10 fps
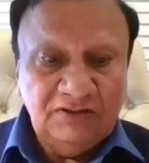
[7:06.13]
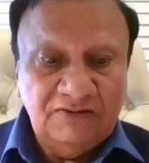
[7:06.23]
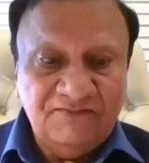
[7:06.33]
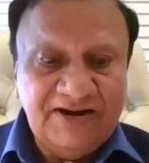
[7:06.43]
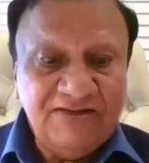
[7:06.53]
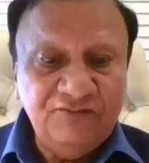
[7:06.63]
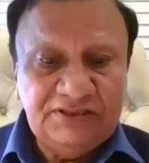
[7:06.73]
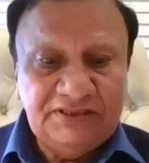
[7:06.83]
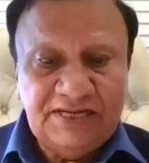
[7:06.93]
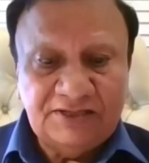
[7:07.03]
The flat
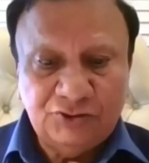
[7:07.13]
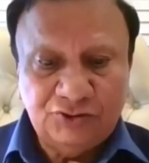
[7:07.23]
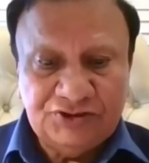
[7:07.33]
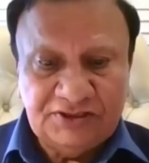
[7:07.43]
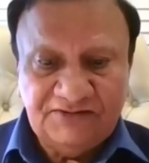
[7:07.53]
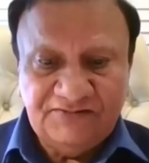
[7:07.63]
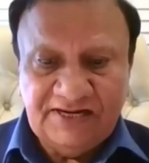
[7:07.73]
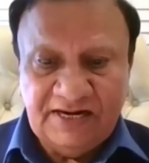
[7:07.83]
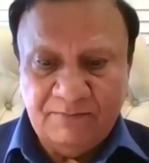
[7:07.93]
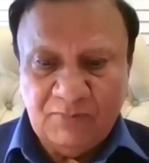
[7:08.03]
foot is associated
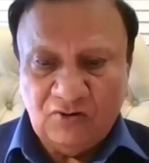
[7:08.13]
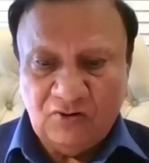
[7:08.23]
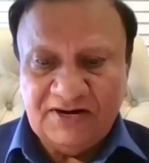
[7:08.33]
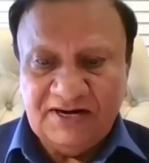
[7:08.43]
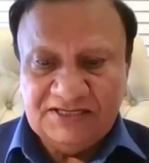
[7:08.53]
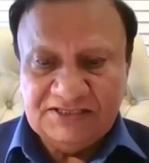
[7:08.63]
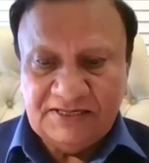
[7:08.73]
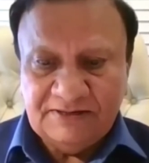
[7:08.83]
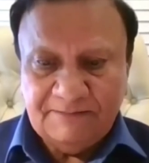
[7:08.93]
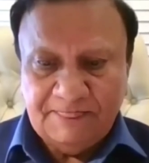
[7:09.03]
with a number of
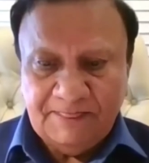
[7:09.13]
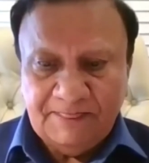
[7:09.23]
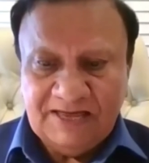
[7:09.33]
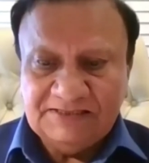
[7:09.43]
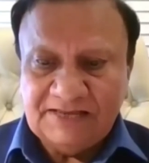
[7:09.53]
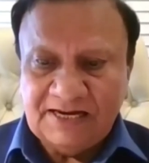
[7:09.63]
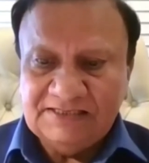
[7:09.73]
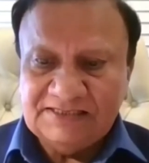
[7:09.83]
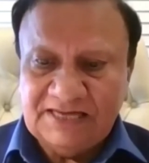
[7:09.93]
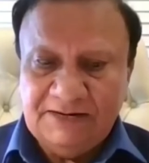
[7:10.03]
conditions, as
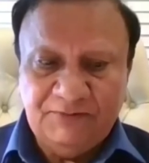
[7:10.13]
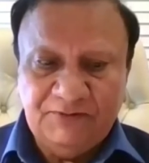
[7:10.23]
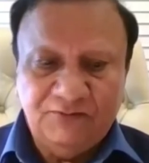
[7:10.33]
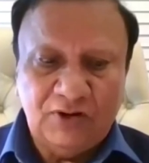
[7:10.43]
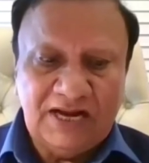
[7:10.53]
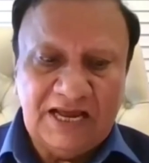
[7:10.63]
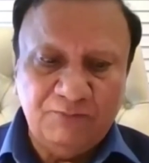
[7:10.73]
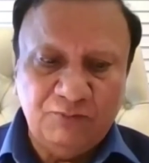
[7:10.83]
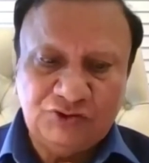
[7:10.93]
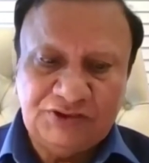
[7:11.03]
I said before,
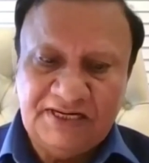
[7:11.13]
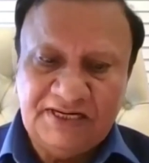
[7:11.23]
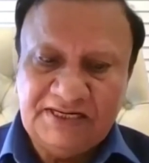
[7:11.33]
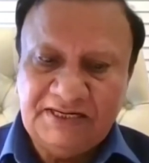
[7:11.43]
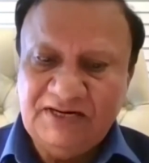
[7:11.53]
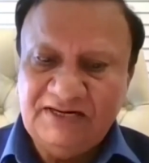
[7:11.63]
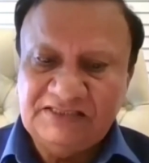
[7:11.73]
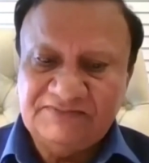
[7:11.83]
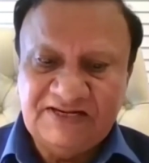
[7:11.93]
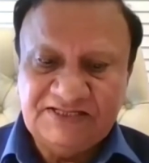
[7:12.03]
like posterior tibial
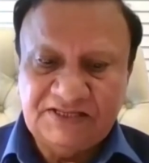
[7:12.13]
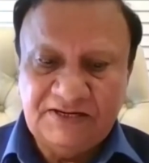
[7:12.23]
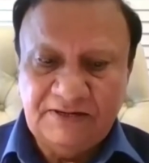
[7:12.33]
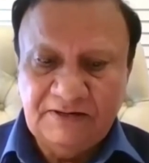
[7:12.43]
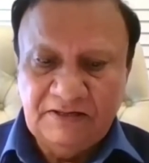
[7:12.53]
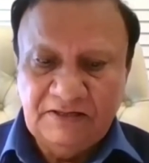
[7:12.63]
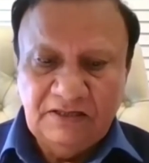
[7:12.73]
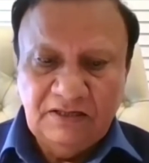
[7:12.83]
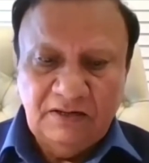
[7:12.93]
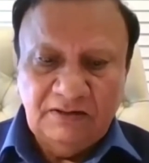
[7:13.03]
dysfunction,
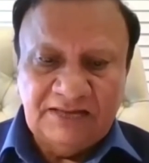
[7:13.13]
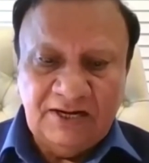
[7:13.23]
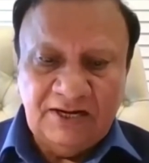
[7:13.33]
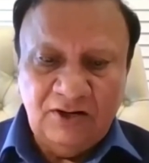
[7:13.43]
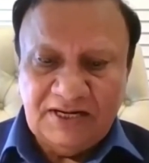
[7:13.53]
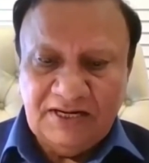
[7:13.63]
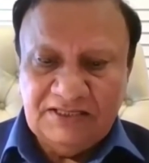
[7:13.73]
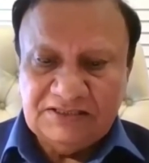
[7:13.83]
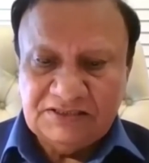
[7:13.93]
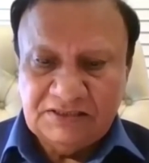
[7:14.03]

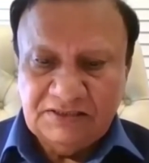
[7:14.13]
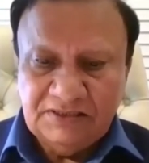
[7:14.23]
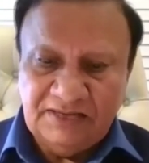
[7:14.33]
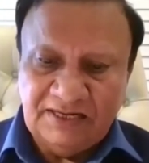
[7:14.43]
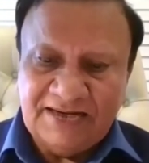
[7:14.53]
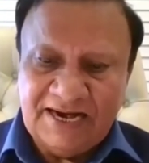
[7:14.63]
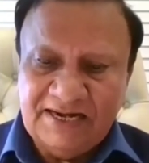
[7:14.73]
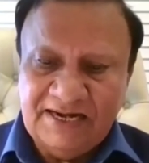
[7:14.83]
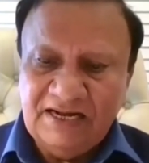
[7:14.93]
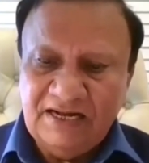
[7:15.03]
tendo-Achilles
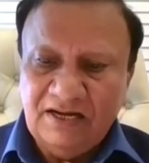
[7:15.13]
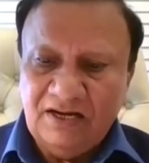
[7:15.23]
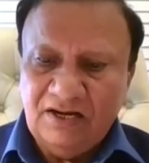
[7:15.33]
tightening,